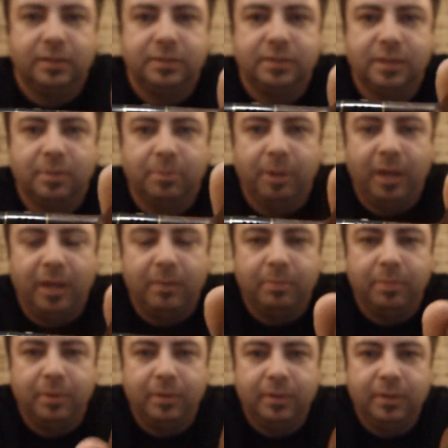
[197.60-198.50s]
the pipe,
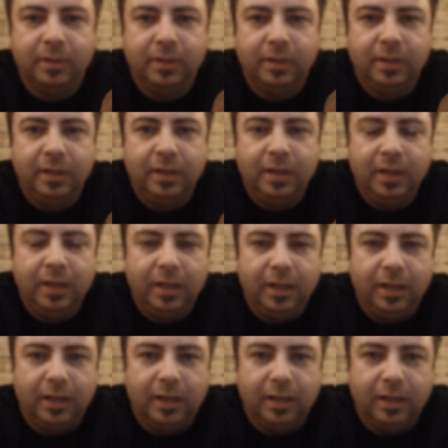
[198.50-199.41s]

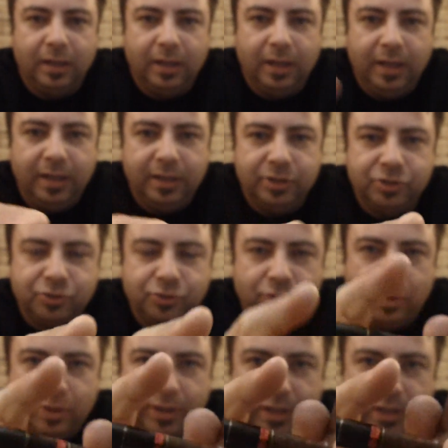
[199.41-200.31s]
and it's
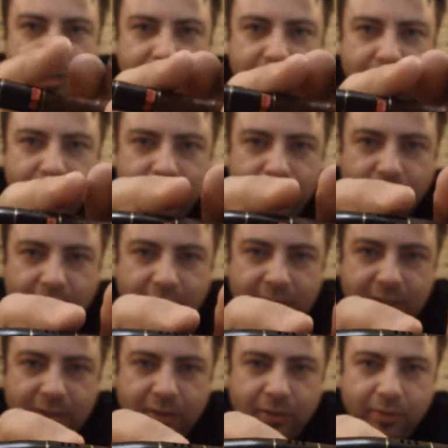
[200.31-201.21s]
drawn in
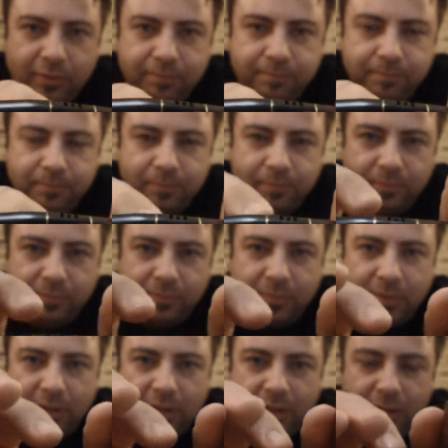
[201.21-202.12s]
right here,
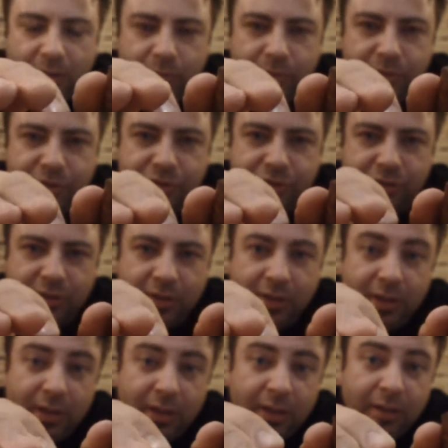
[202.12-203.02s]
which
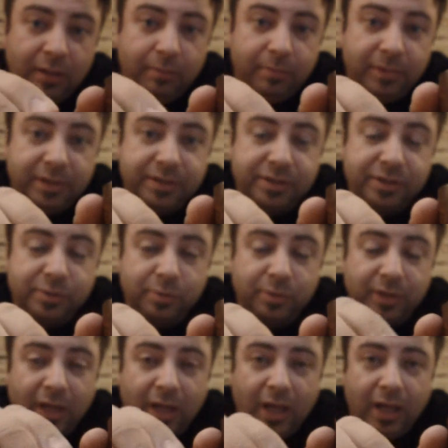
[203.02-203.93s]
mixes
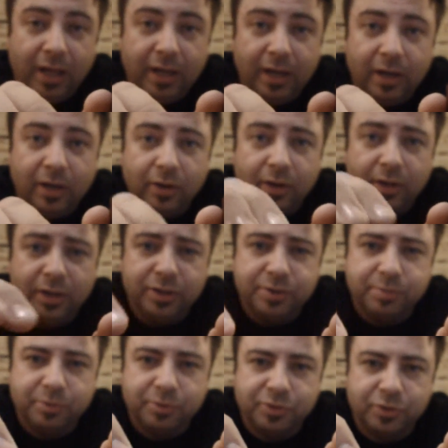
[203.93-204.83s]
with the hot air, and
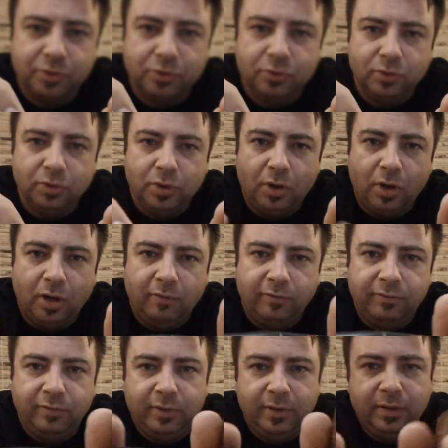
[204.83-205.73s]
it's supposed to cool it
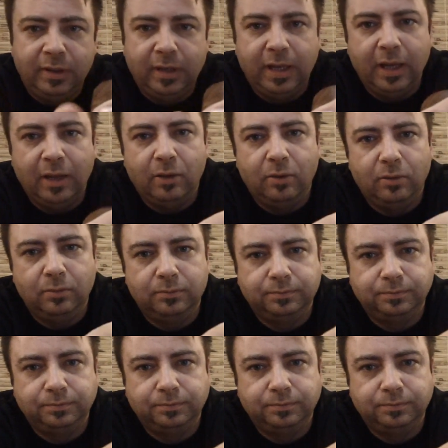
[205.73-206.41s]
off. Now